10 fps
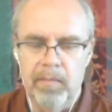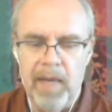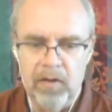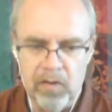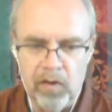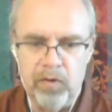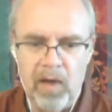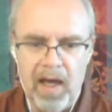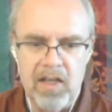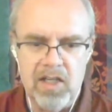by the
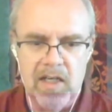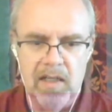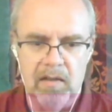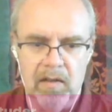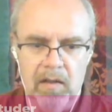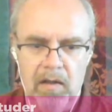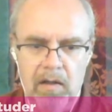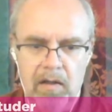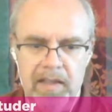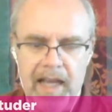software agent,
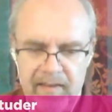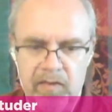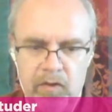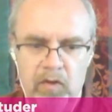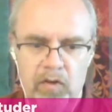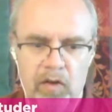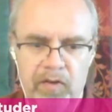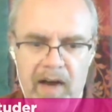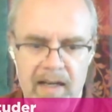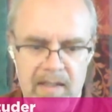uh, the access of the
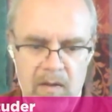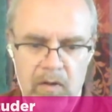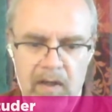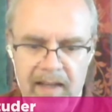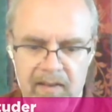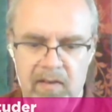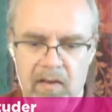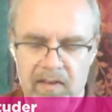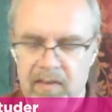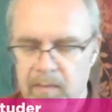files on the N A S
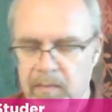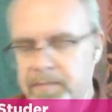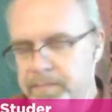system.